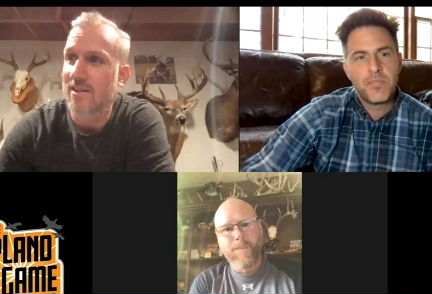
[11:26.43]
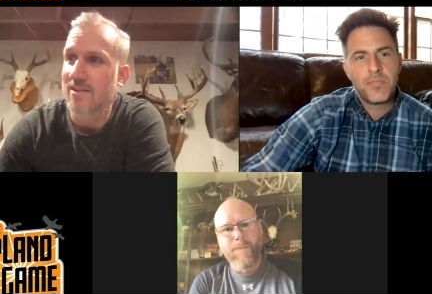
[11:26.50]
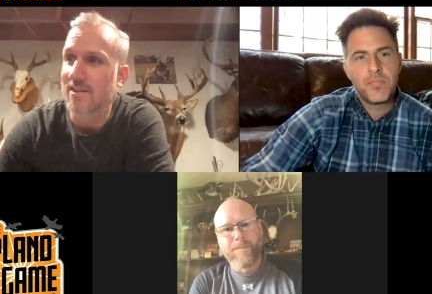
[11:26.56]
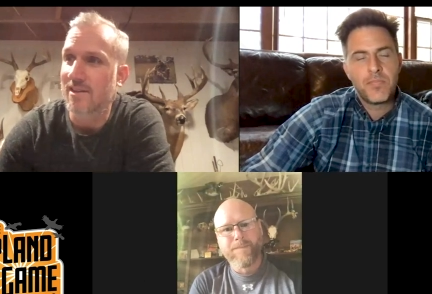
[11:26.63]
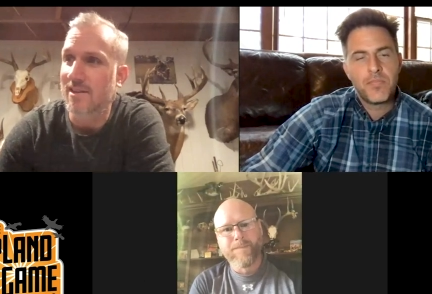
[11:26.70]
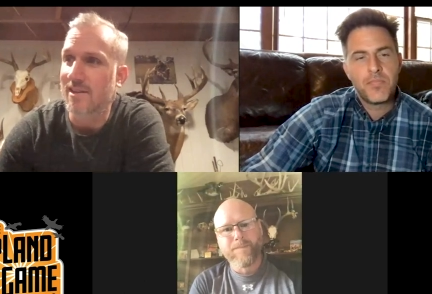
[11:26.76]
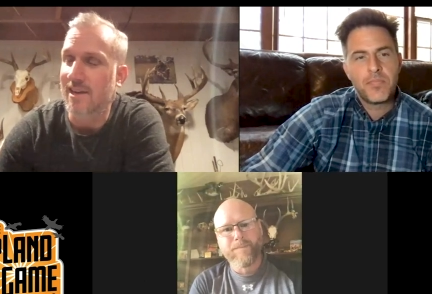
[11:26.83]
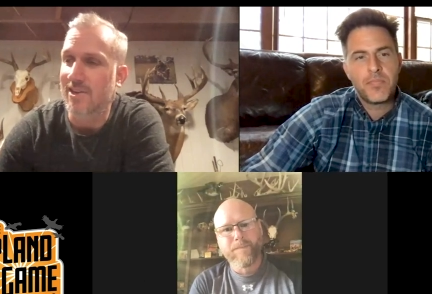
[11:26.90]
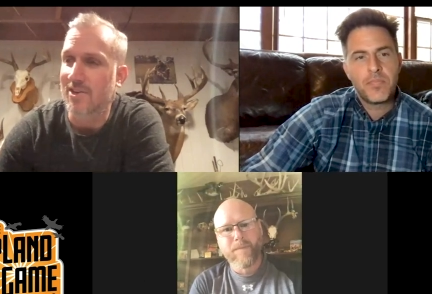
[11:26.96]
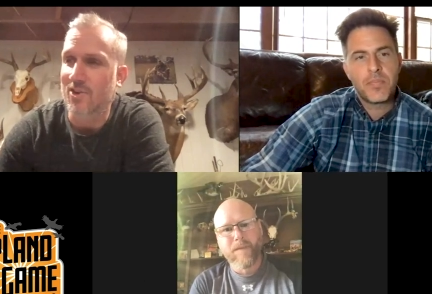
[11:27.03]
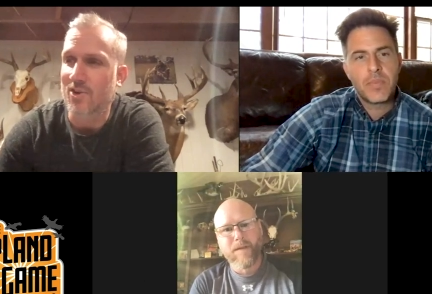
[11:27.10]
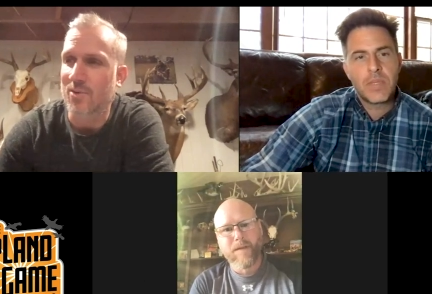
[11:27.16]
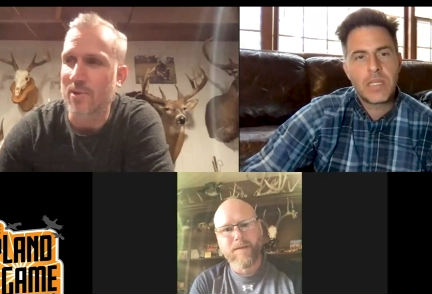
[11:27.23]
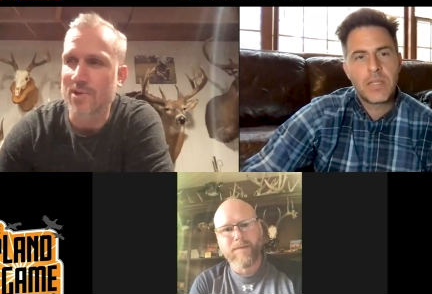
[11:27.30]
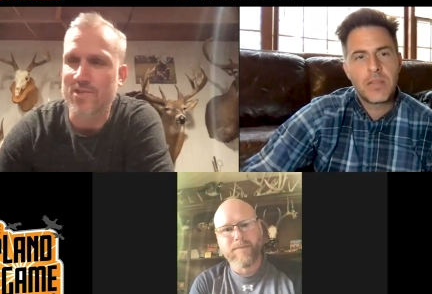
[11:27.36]
Speaker 1: Uh, I got to go to
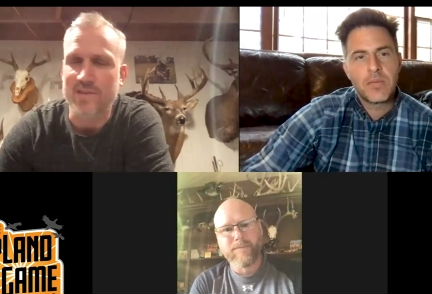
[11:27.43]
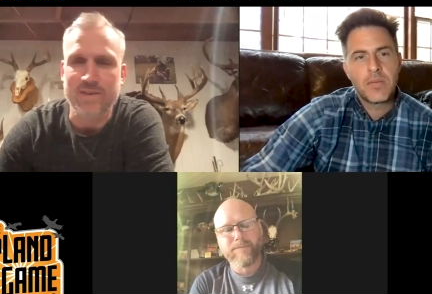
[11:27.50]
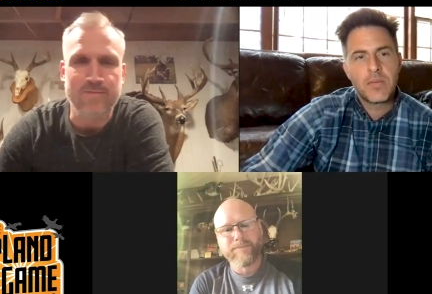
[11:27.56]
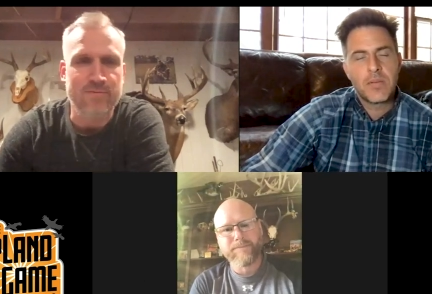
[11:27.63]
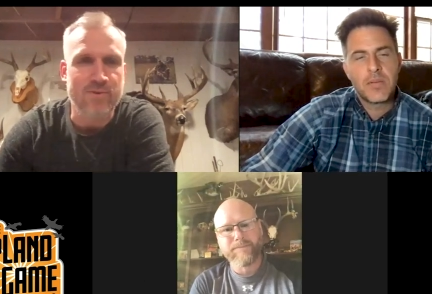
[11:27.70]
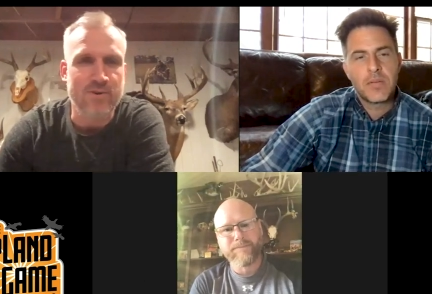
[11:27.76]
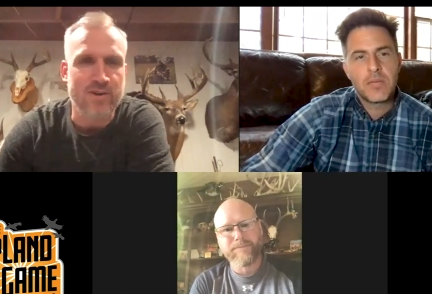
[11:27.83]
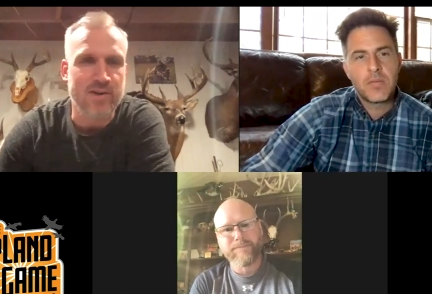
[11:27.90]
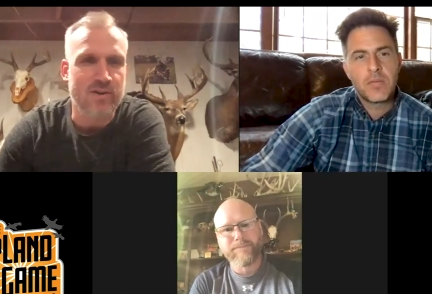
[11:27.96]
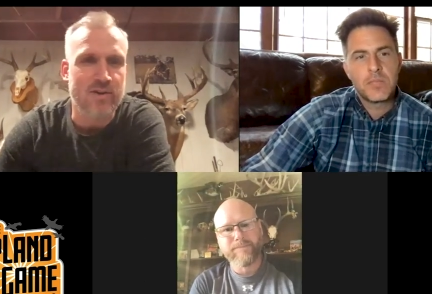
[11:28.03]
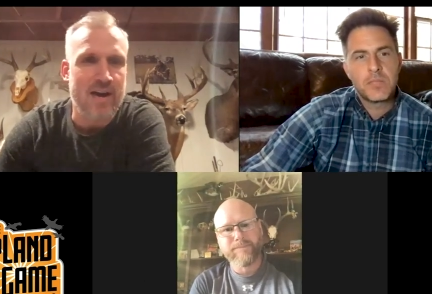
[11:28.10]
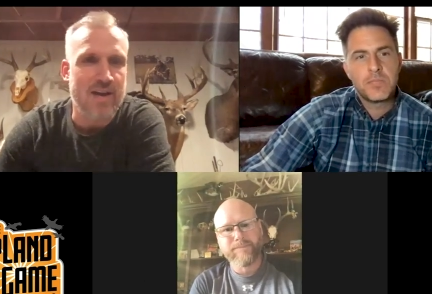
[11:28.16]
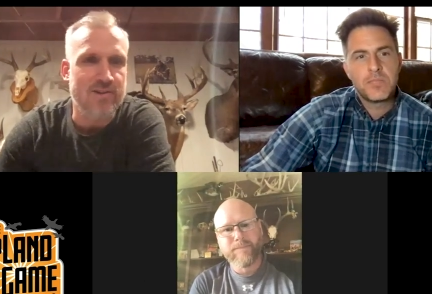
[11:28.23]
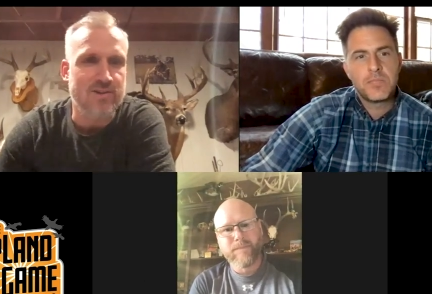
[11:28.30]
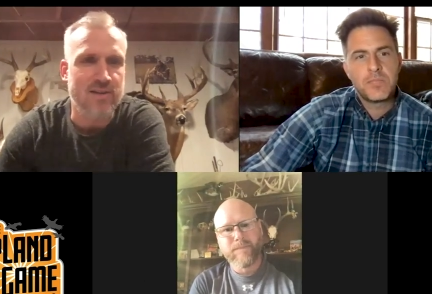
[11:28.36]
Michigan for a
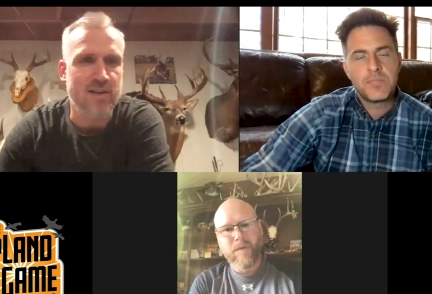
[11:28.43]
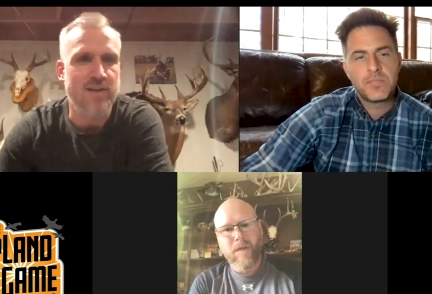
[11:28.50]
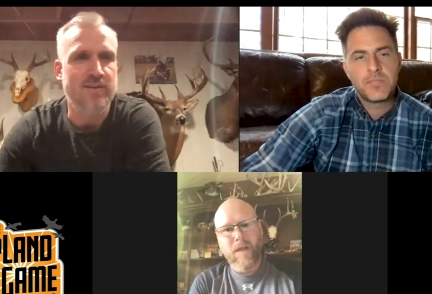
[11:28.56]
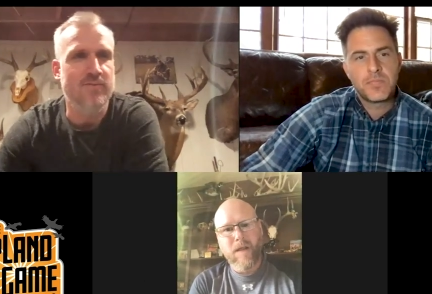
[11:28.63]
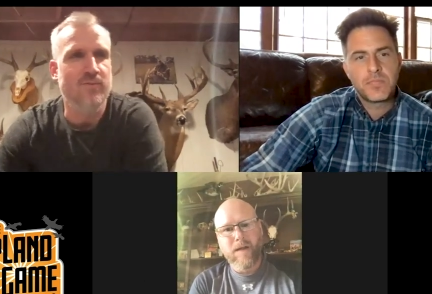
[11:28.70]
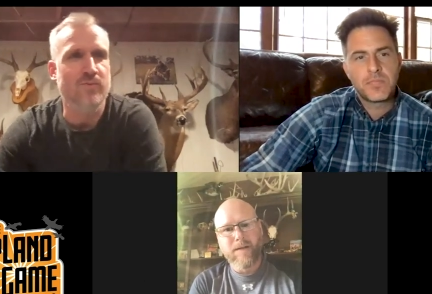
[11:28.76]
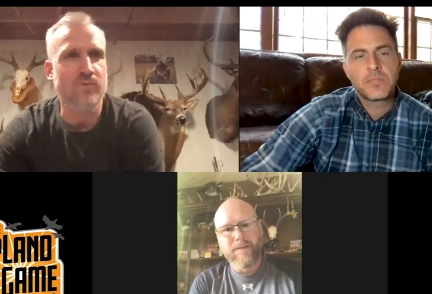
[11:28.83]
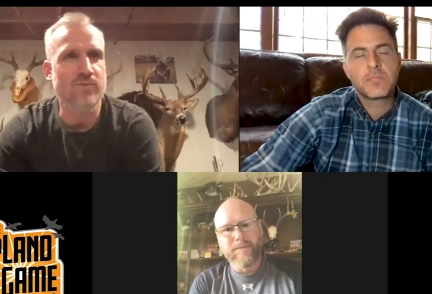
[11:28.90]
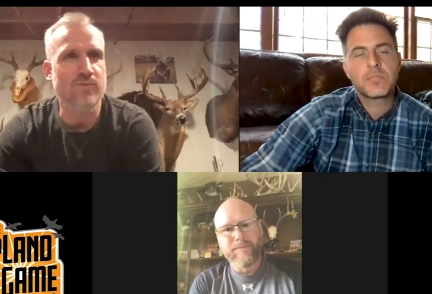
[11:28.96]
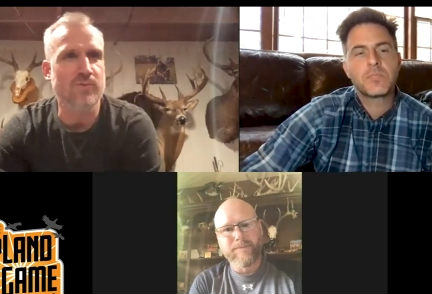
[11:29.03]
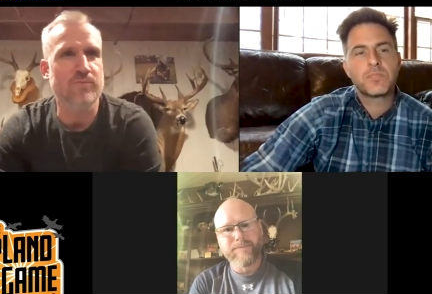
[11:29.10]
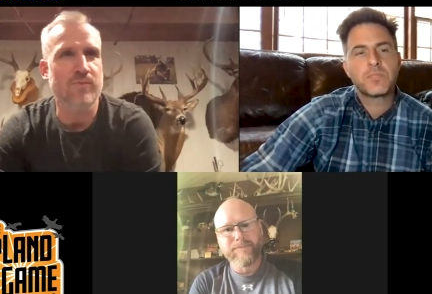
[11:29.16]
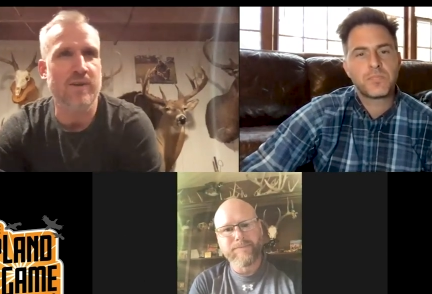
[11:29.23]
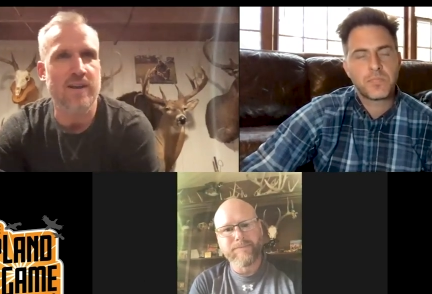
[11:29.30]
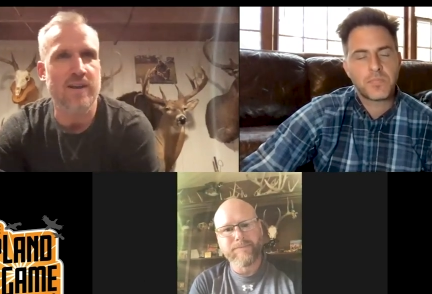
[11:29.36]
grouse hunt, which was
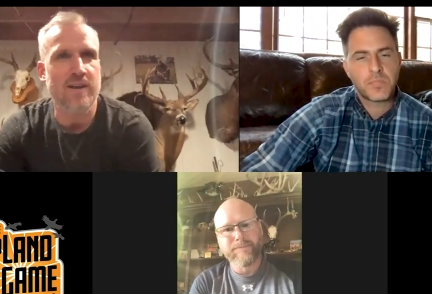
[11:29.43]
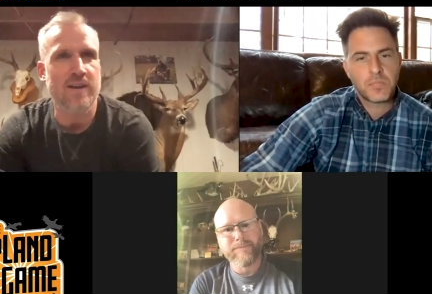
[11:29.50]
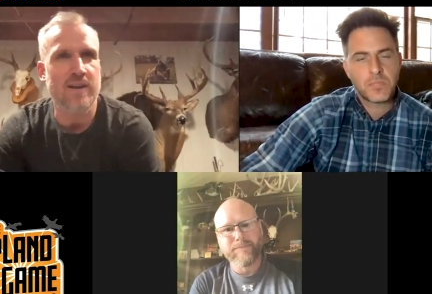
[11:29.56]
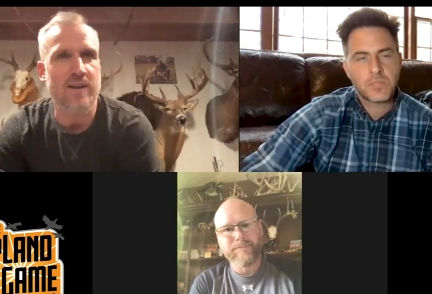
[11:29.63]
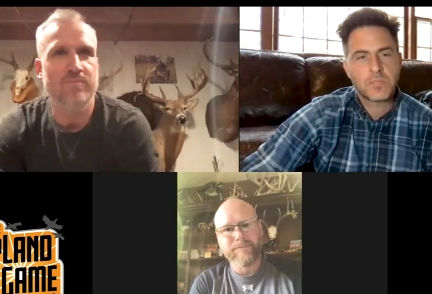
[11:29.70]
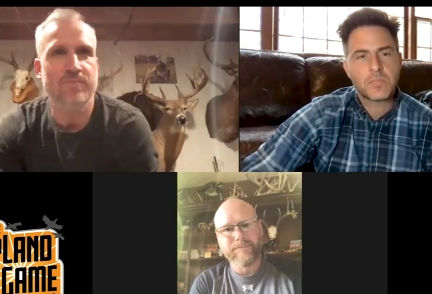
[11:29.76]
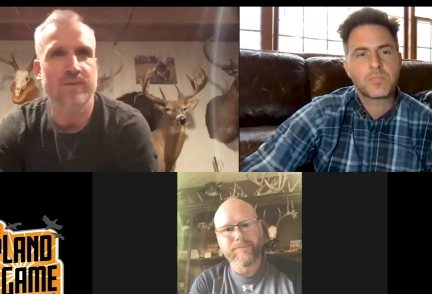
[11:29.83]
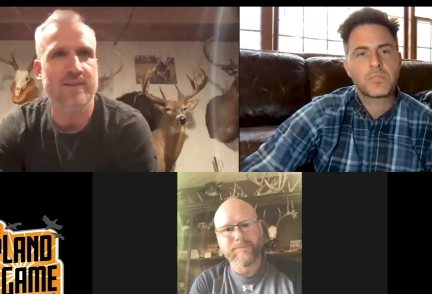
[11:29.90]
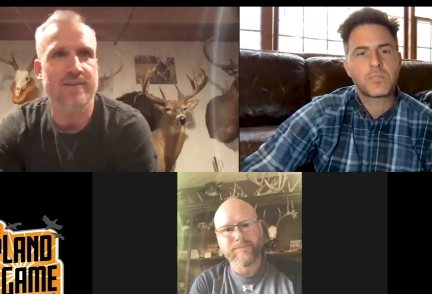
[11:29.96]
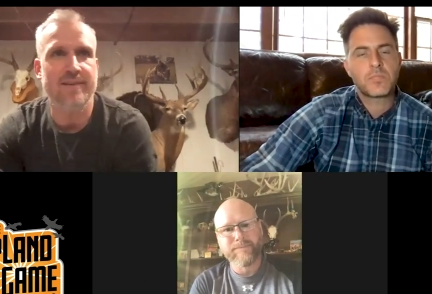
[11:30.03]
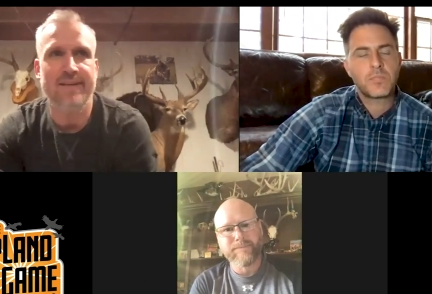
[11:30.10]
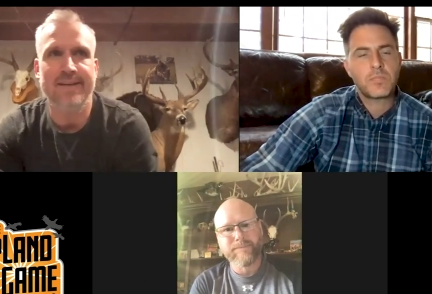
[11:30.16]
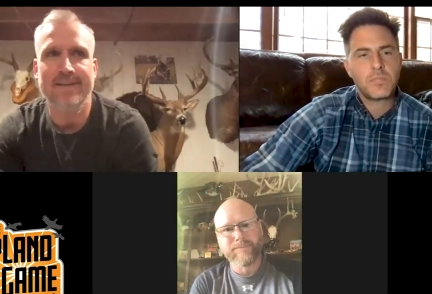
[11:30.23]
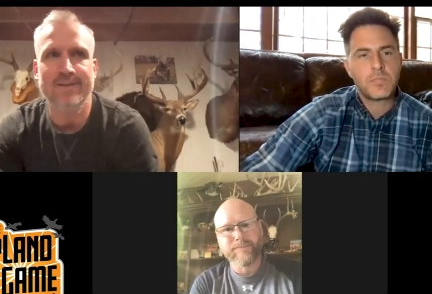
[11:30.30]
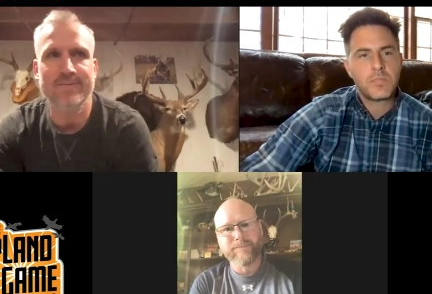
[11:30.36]
pretty nice. But
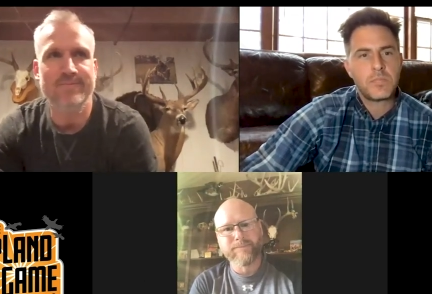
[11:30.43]
uh,